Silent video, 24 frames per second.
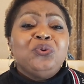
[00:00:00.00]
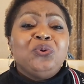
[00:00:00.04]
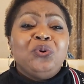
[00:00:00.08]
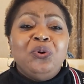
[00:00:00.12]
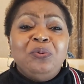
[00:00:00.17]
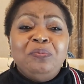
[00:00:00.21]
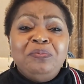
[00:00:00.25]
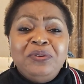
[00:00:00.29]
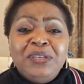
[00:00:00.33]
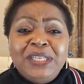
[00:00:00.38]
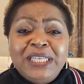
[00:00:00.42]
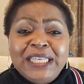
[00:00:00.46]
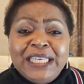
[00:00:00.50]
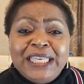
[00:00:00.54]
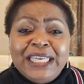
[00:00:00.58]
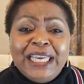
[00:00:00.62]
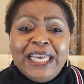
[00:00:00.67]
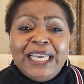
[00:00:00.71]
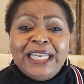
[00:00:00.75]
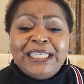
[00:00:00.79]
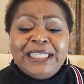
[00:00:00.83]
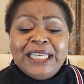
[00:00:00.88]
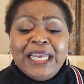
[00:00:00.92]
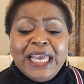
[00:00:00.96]

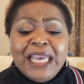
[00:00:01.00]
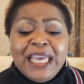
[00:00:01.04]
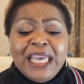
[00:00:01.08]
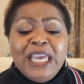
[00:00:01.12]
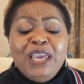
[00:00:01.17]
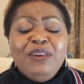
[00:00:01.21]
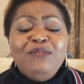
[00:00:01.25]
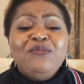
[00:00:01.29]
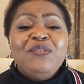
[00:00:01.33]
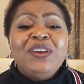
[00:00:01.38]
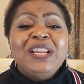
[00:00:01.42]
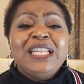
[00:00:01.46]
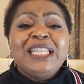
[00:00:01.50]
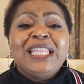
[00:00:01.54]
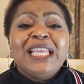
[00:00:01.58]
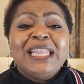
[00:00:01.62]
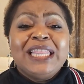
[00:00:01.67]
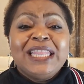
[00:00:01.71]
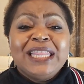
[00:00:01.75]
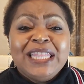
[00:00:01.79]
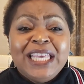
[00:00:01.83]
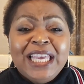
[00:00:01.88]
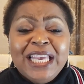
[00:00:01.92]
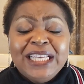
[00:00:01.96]
communicate even the
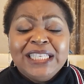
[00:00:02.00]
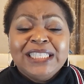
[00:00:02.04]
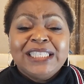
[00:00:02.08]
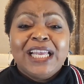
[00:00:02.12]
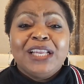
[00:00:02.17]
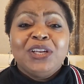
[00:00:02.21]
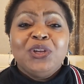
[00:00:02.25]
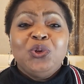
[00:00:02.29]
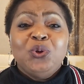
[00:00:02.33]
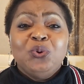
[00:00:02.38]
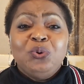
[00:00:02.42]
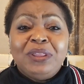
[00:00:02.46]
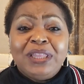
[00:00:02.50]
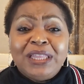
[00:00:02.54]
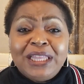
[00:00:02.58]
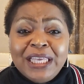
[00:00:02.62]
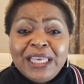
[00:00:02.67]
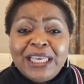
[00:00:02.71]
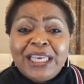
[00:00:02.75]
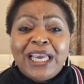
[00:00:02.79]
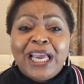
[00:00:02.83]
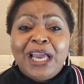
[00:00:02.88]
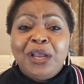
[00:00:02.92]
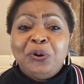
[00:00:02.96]
things that you
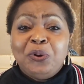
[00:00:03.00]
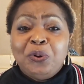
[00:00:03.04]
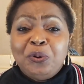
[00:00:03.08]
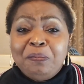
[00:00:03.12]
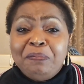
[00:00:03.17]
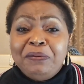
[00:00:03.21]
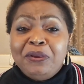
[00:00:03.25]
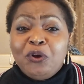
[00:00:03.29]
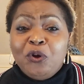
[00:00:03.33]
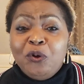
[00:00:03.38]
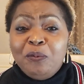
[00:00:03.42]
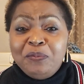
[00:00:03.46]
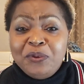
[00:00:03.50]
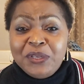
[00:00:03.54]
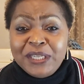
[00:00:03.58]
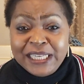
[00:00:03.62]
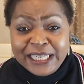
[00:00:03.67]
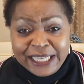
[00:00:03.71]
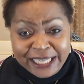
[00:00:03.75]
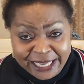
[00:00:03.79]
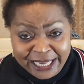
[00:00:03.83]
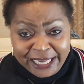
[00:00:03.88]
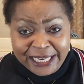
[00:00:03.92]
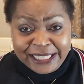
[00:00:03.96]
think cannot be
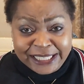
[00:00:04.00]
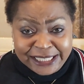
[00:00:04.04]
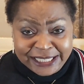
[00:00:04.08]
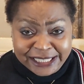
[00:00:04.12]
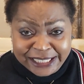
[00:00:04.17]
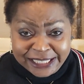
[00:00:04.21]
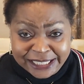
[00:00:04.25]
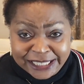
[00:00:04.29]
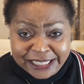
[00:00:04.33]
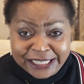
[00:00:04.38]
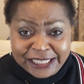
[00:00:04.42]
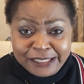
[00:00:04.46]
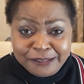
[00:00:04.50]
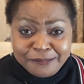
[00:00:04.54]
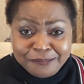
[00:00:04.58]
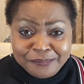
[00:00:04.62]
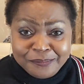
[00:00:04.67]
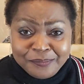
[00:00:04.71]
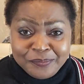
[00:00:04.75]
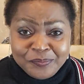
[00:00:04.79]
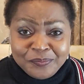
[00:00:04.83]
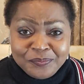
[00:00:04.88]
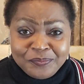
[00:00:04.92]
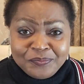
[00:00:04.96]
communicated
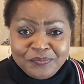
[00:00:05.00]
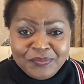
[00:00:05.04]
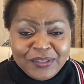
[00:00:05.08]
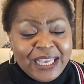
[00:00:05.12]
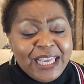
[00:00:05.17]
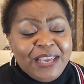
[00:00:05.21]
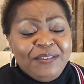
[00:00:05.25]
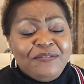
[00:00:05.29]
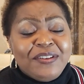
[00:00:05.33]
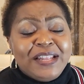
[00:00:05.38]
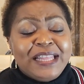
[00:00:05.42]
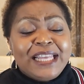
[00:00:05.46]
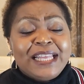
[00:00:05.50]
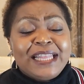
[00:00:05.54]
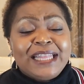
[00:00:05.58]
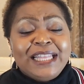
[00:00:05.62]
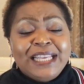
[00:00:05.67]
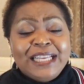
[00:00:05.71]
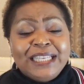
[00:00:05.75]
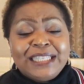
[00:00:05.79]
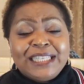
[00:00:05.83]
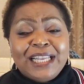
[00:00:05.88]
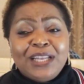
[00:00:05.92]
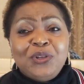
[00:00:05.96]
even the
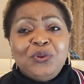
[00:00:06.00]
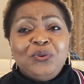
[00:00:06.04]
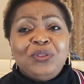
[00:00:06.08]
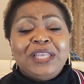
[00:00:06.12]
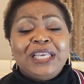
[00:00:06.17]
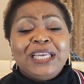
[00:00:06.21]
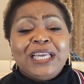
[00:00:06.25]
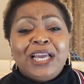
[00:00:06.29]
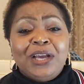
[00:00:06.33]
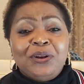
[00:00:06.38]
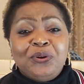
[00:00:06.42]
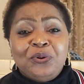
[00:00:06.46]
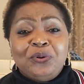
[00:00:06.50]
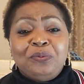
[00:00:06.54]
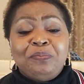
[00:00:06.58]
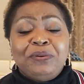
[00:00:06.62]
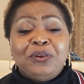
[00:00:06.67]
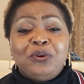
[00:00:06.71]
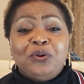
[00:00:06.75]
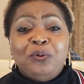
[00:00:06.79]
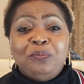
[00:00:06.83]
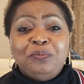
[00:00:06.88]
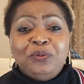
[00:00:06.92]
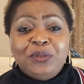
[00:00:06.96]
things that you think cannot be
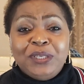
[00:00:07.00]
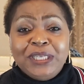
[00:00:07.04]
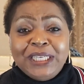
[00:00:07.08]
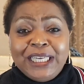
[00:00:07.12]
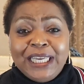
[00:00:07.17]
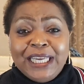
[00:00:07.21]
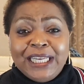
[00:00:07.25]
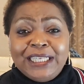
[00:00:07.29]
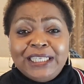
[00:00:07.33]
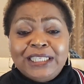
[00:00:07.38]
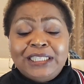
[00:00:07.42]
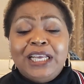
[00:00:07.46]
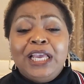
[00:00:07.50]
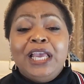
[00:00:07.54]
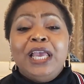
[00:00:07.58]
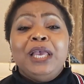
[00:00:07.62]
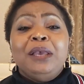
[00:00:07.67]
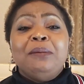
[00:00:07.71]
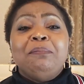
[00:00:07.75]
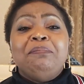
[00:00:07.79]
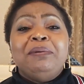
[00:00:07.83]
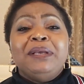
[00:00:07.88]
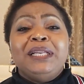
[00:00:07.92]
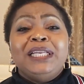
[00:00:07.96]
communicated
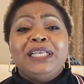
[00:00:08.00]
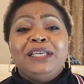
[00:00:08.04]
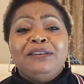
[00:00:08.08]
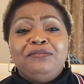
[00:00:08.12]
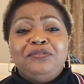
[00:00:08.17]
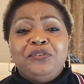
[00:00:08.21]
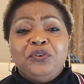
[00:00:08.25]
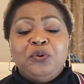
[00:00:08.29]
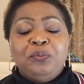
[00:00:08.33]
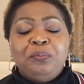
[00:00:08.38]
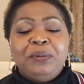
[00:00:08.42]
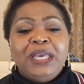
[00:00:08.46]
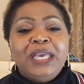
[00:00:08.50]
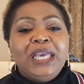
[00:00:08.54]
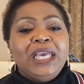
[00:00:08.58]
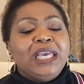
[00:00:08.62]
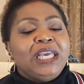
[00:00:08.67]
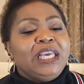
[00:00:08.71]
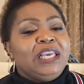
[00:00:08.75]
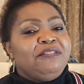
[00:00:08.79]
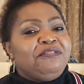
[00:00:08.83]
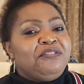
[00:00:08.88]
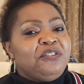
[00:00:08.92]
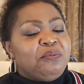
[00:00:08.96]
believe you me
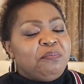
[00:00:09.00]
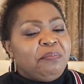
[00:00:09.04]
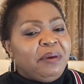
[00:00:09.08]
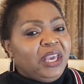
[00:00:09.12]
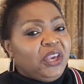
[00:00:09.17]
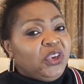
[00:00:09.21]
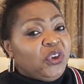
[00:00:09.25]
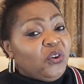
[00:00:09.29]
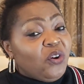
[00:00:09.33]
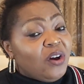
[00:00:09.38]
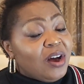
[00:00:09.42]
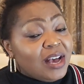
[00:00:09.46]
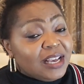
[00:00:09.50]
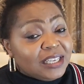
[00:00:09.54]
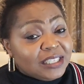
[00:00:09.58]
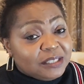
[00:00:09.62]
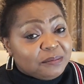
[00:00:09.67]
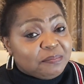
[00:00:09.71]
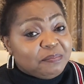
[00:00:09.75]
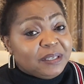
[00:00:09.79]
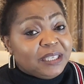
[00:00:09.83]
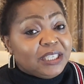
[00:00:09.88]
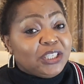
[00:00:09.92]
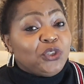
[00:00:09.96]
if you make your
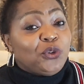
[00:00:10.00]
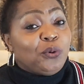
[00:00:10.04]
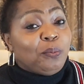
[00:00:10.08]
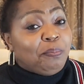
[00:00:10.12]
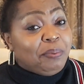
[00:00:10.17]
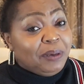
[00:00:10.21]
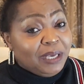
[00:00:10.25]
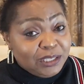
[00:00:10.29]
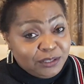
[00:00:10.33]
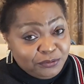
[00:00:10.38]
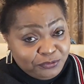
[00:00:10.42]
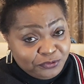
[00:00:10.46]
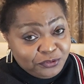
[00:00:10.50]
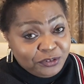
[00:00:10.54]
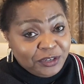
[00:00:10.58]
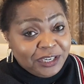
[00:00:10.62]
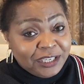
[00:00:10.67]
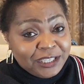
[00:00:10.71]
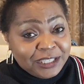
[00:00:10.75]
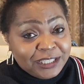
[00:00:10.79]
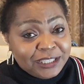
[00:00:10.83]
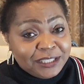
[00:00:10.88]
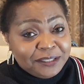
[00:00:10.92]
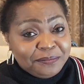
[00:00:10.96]
husband your best
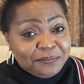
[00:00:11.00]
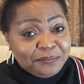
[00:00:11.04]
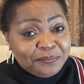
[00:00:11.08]
friend